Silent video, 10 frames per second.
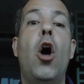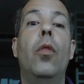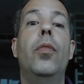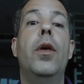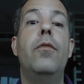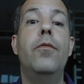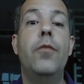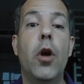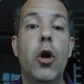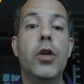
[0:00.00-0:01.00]
the
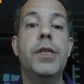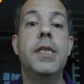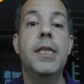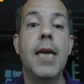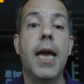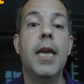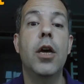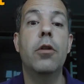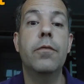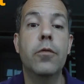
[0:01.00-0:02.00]
first day
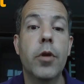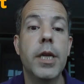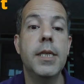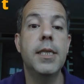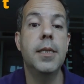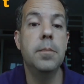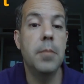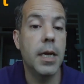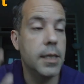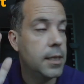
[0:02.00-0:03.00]
of
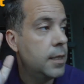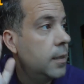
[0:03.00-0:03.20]
Christmas.